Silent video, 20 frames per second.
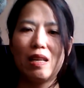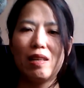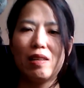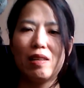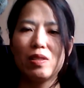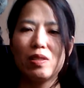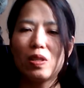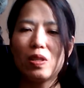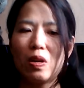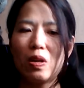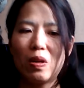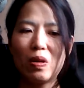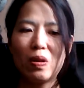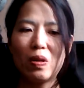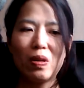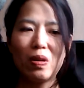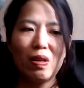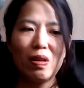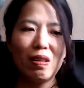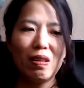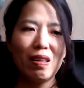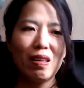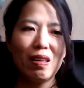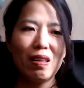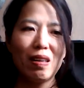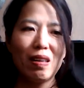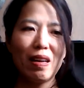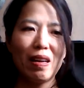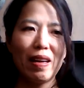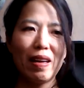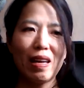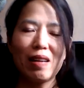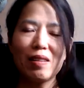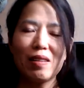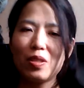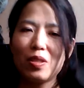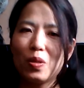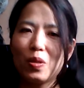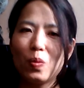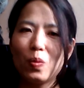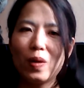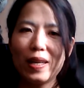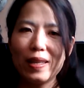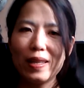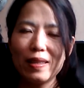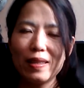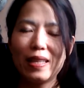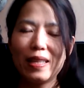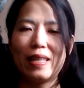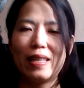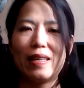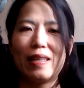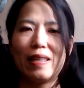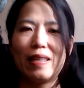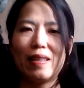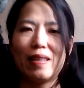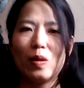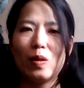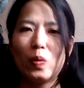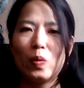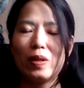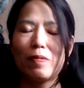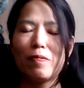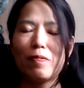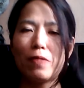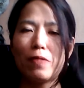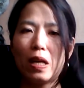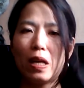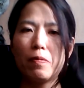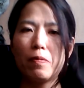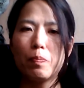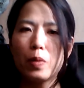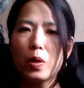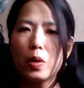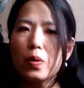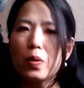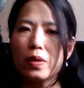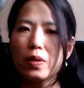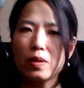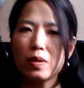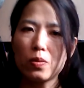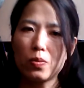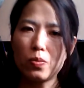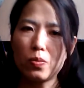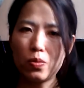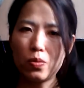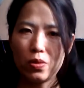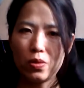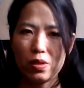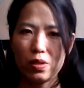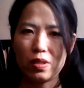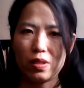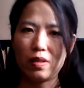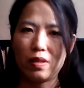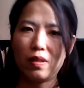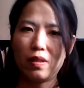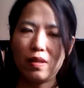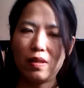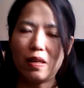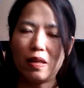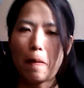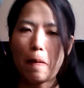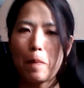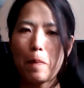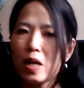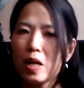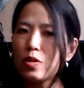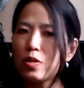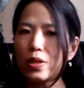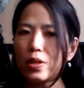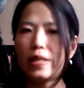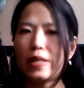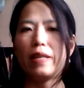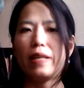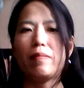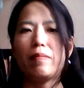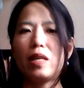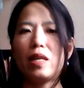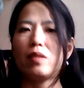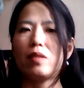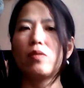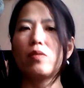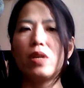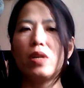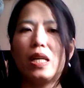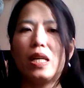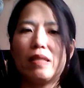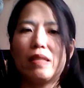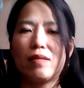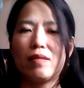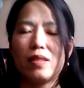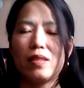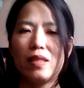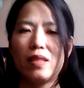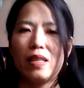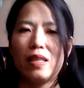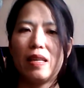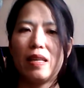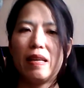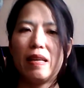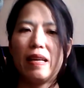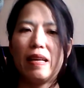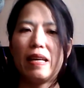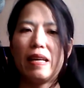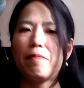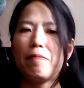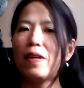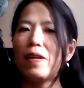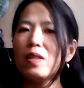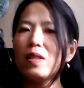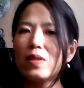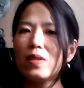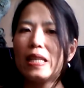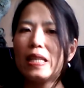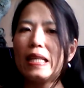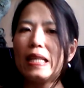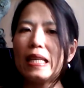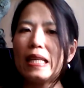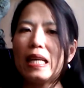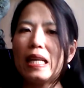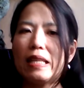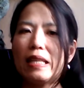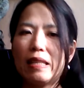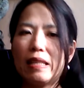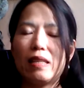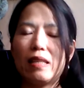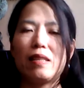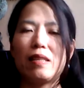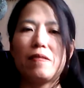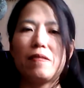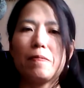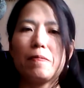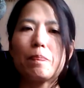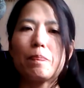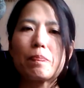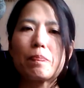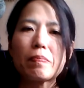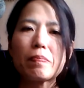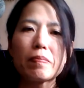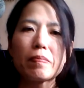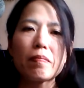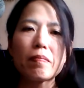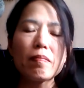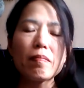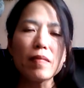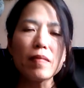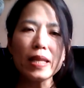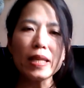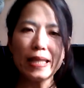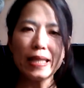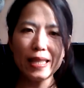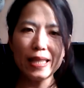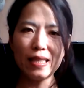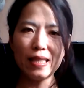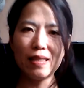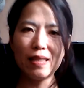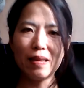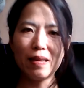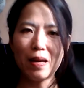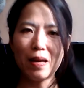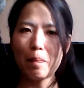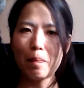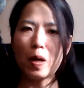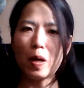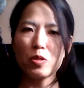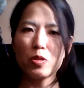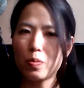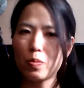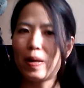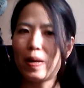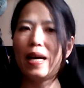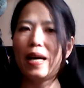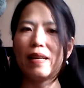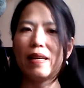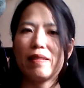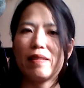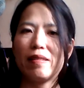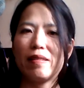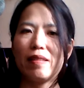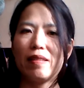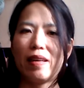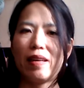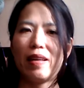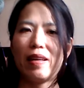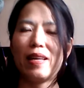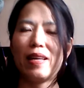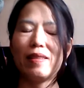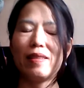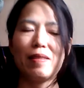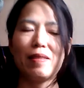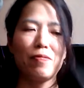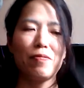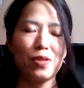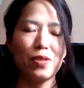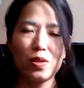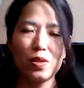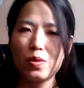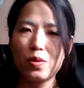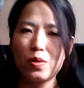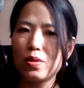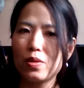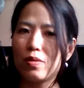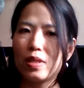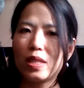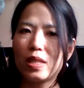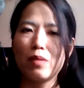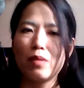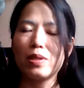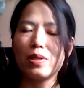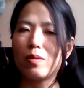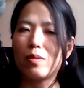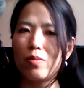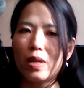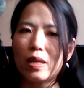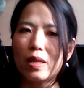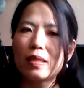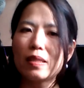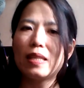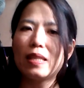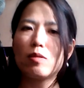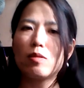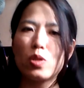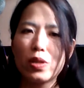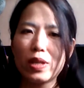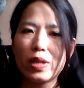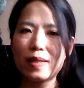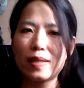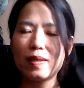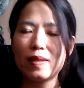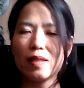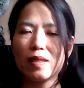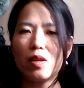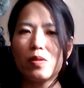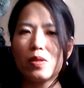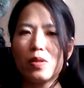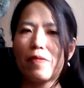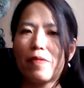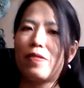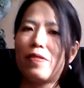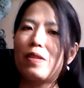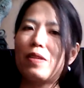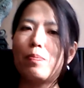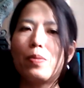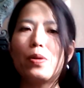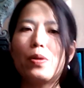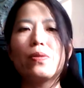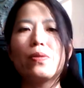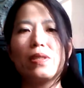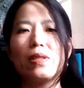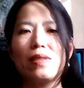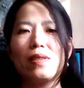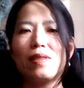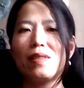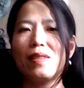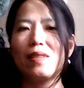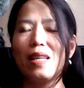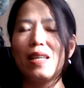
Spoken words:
So until one day, when 5 boys were punching him on the ground, and finally he got enough, he punched back, and then very soon he was running, chasing all the 5 boys.